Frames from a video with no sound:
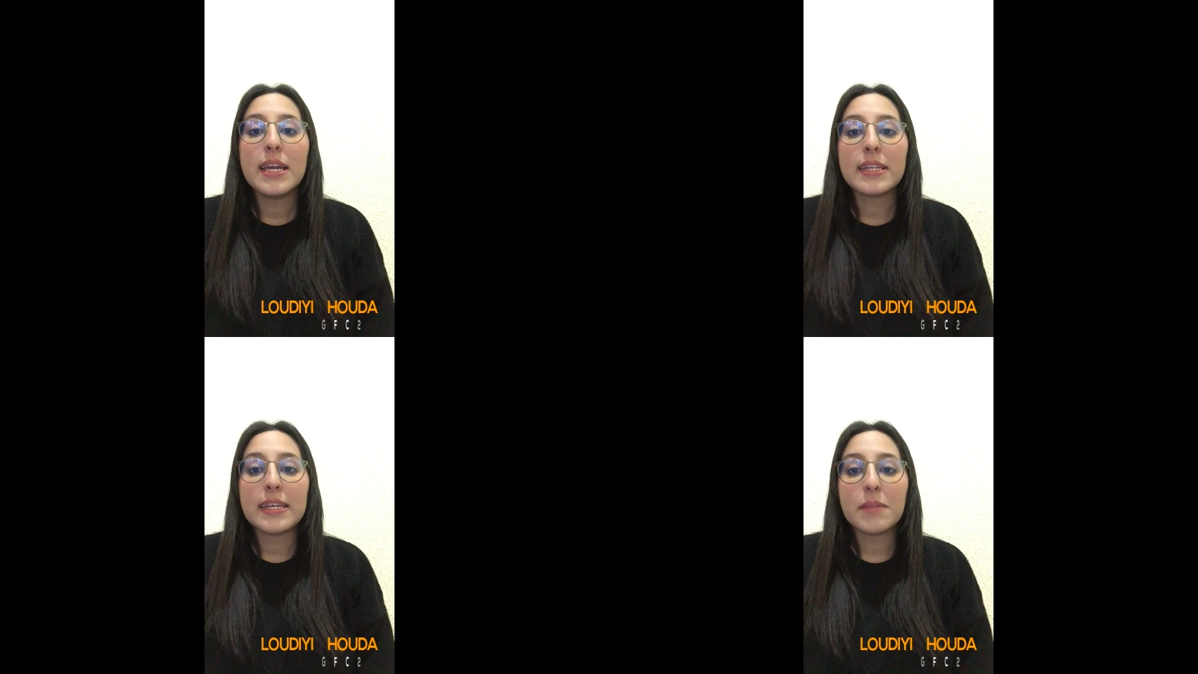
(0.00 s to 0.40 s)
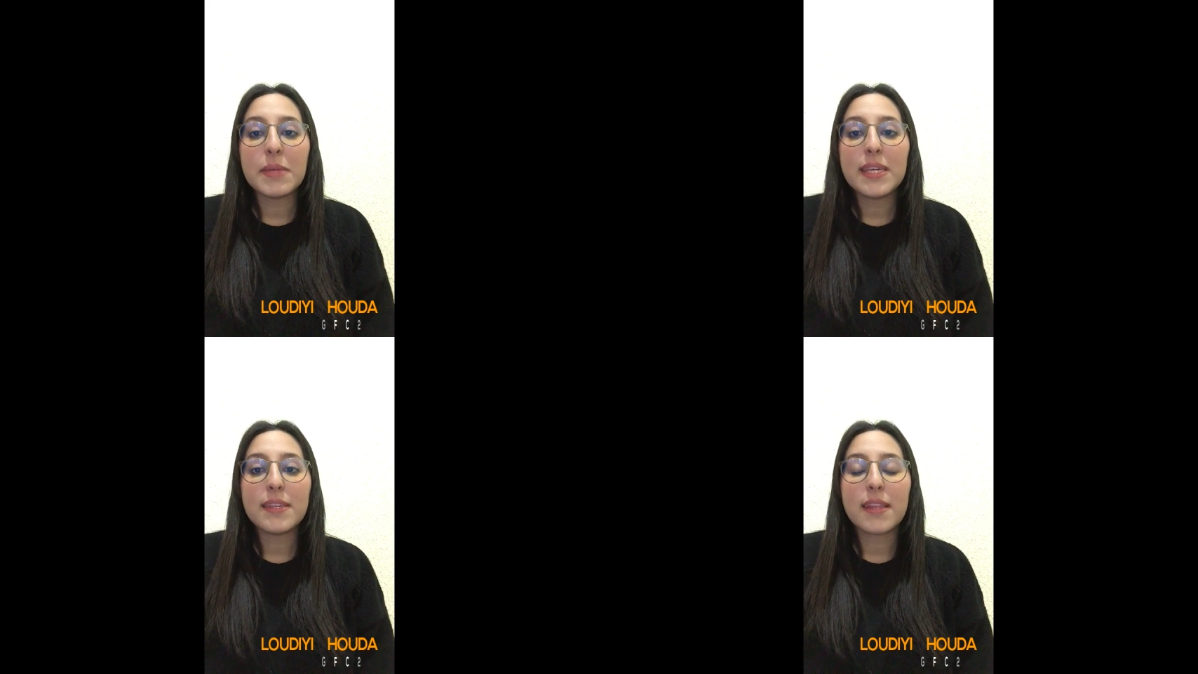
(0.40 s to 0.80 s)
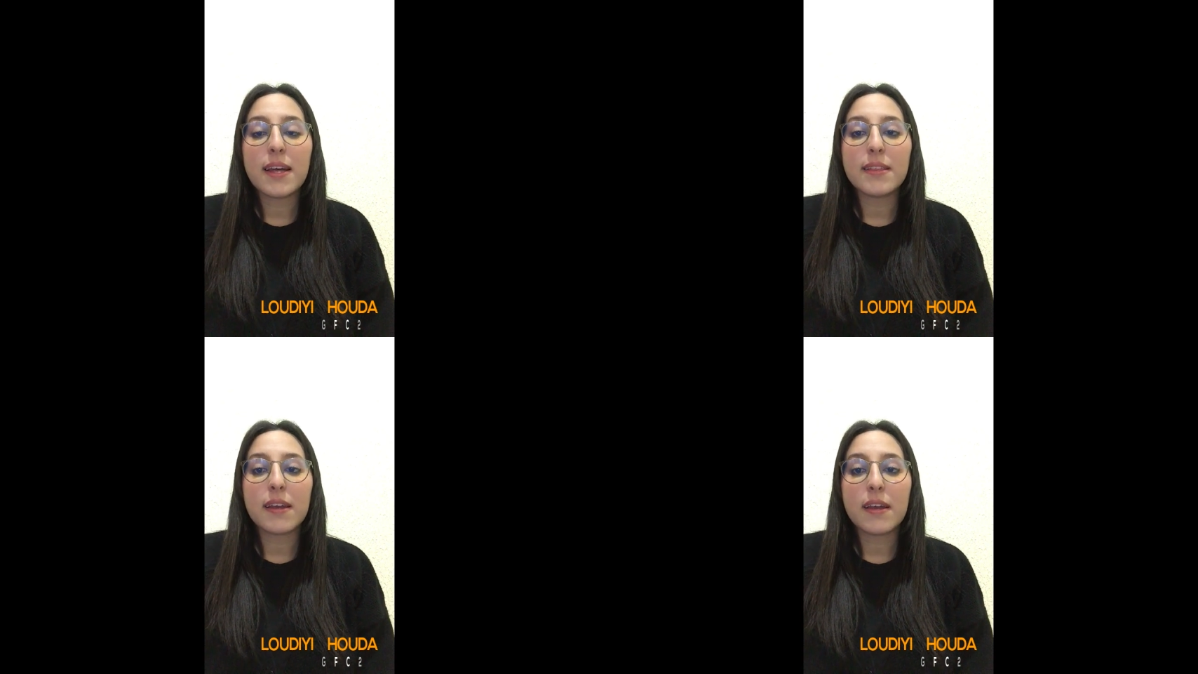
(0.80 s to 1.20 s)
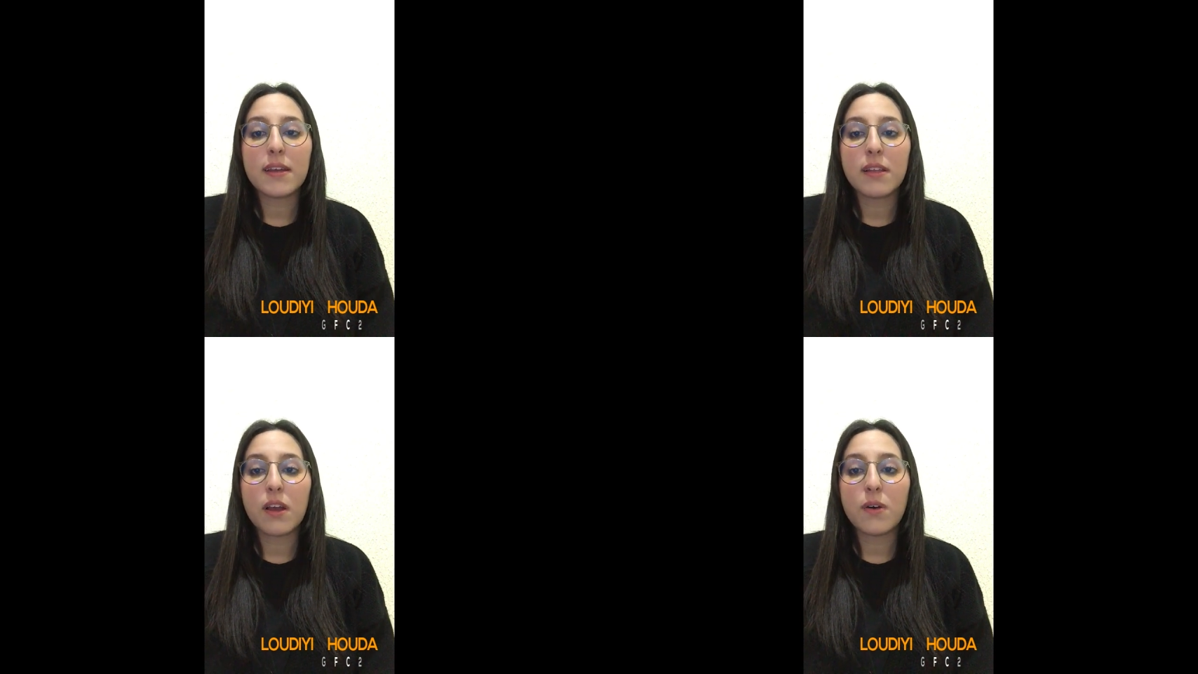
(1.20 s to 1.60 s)
This means that
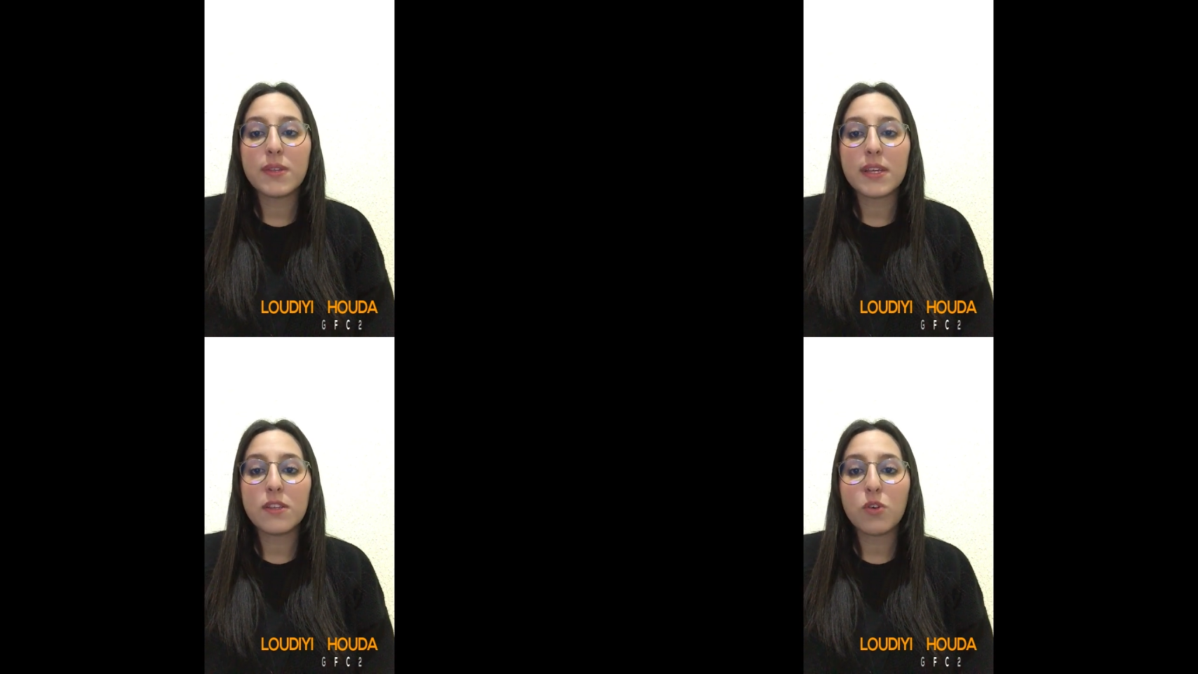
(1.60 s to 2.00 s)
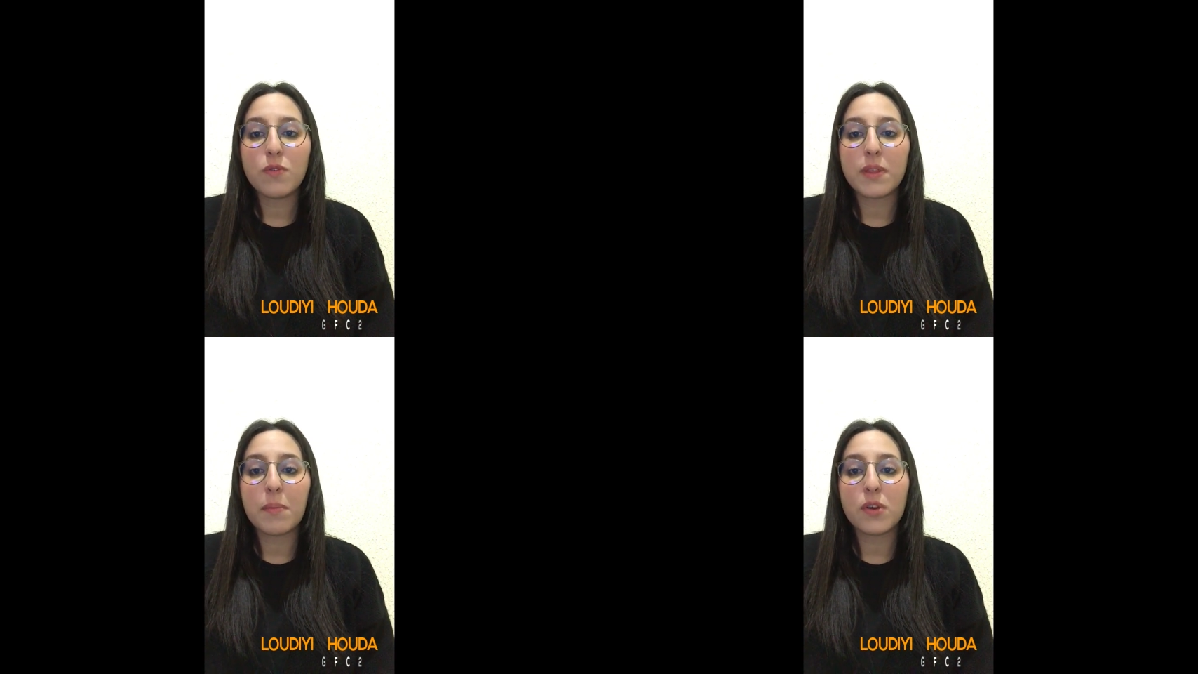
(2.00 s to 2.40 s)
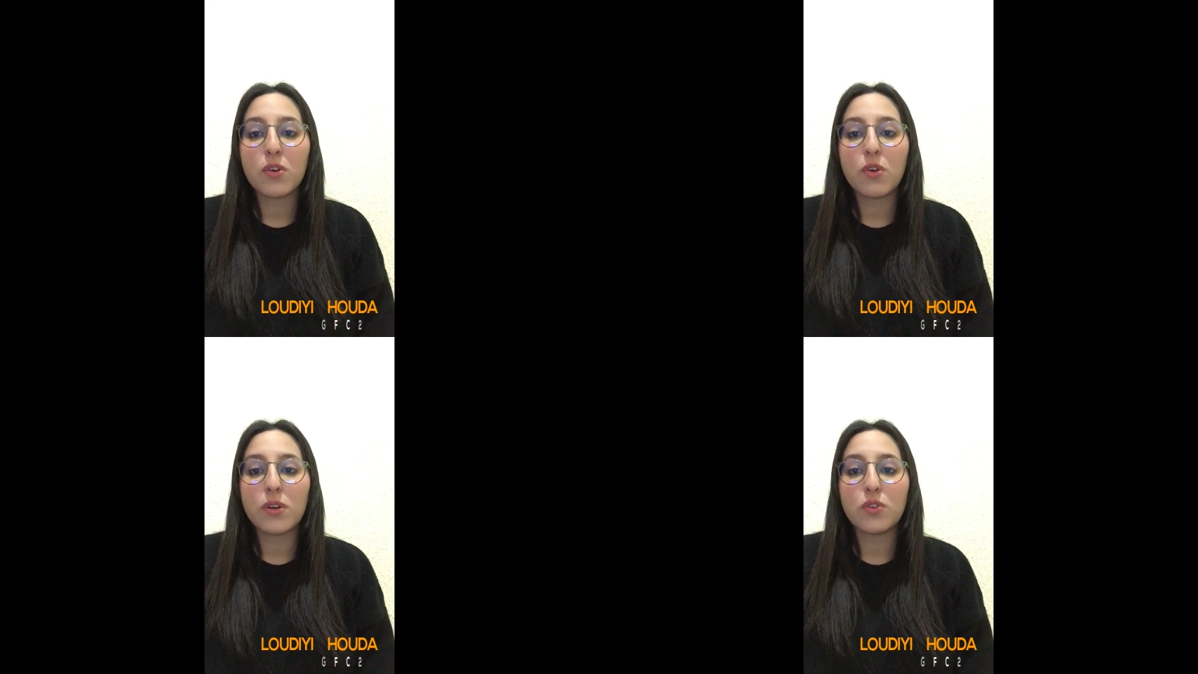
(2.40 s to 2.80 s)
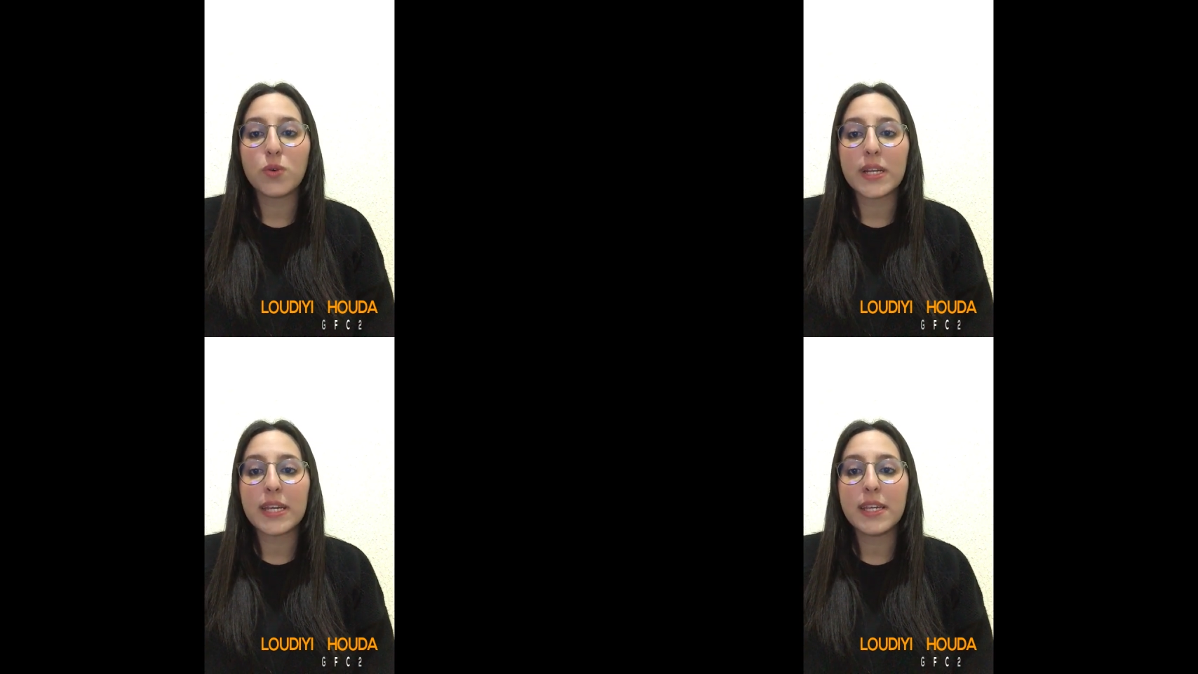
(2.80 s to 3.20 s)
the content of the Moroccan
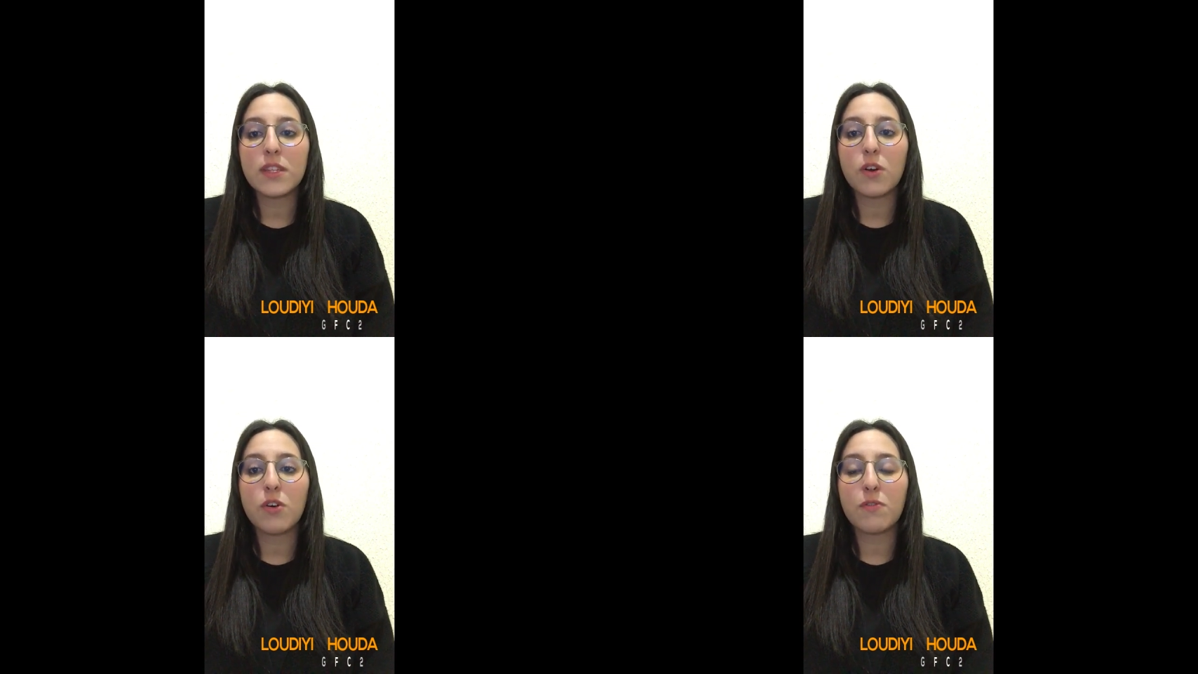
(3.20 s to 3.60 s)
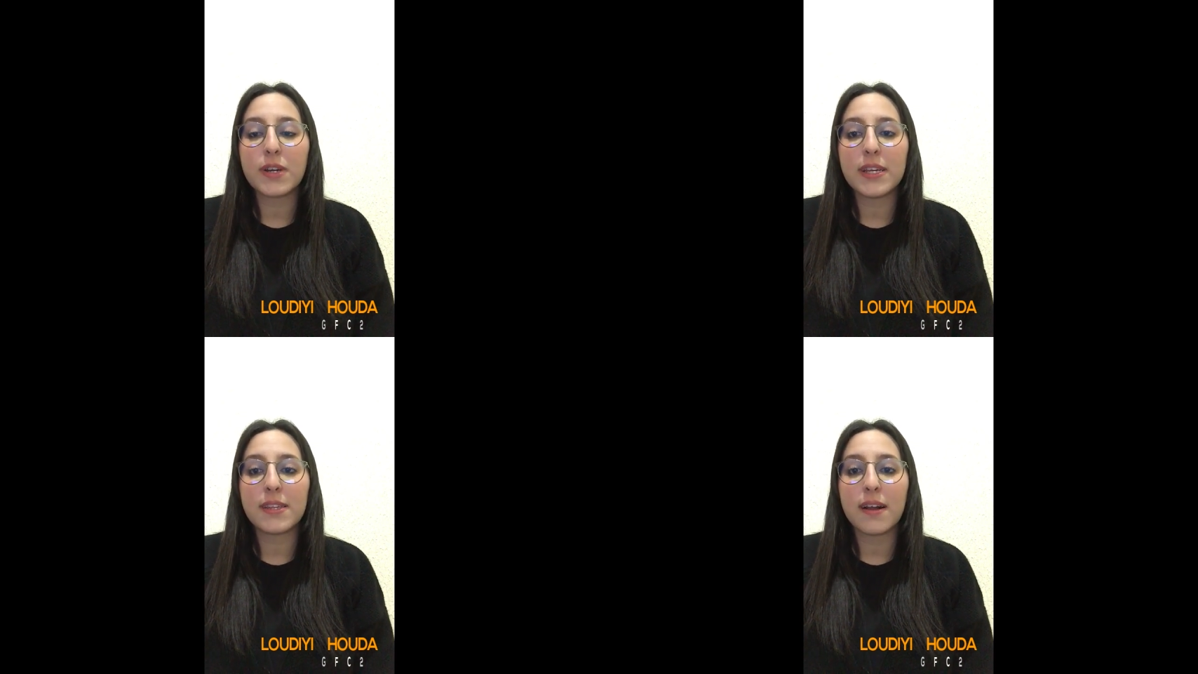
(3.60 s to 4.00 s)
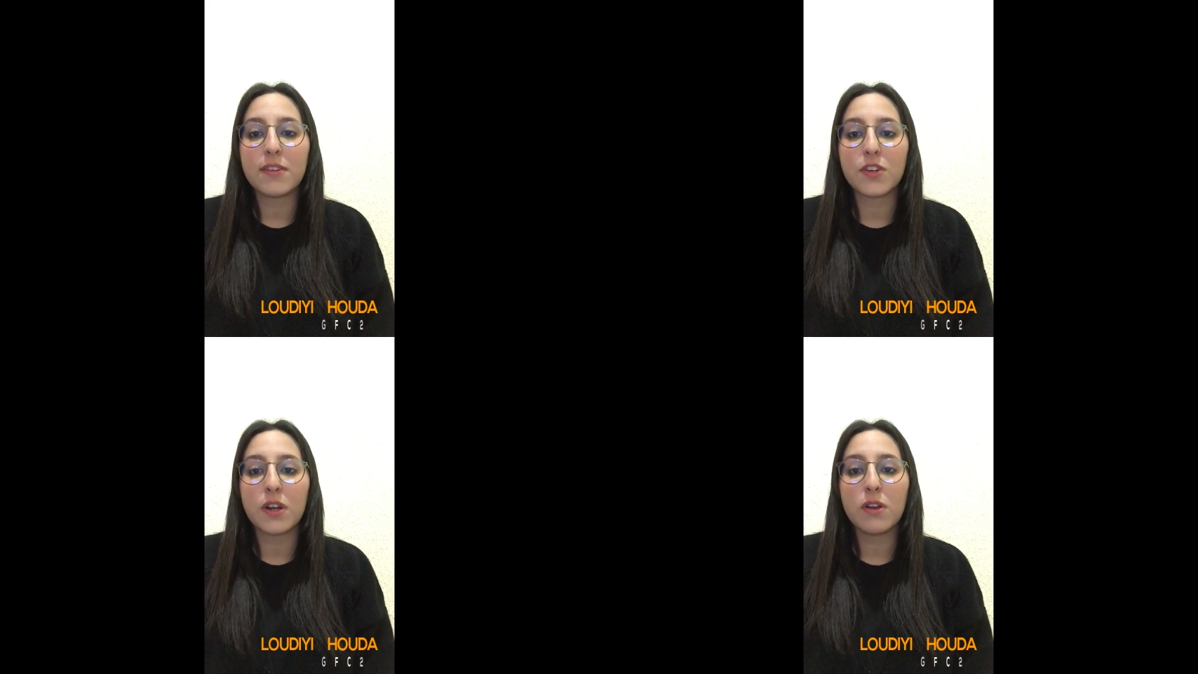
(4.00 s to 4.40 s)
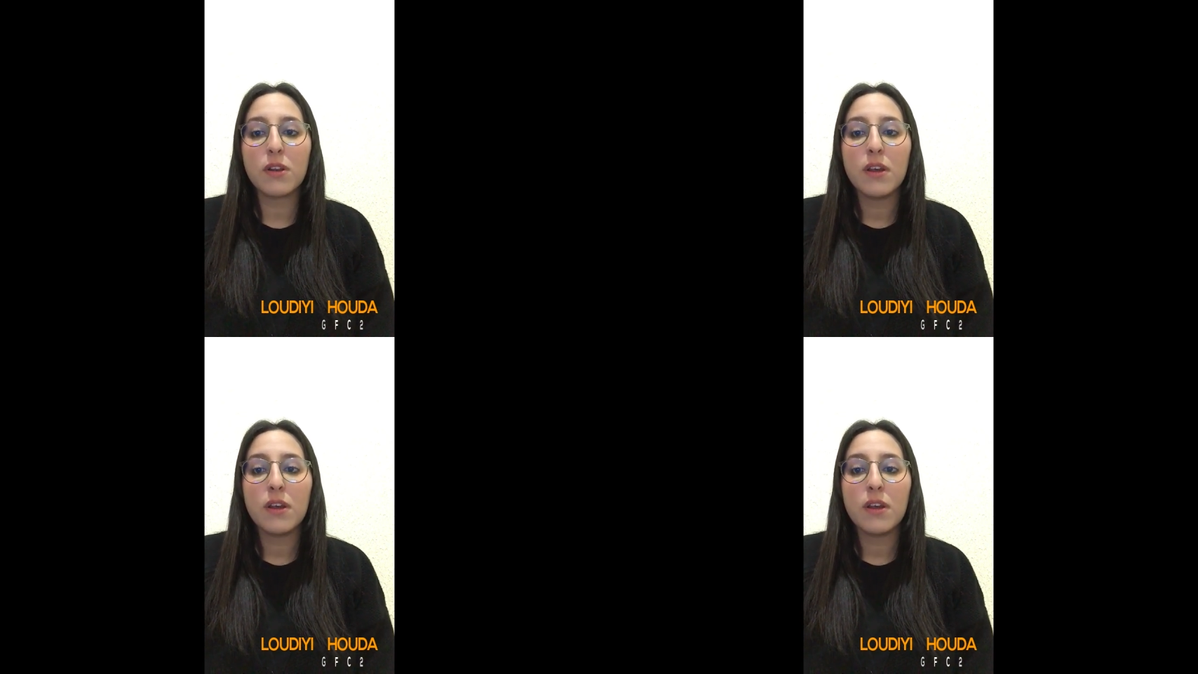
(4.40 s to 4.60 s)
tourist offer is cultural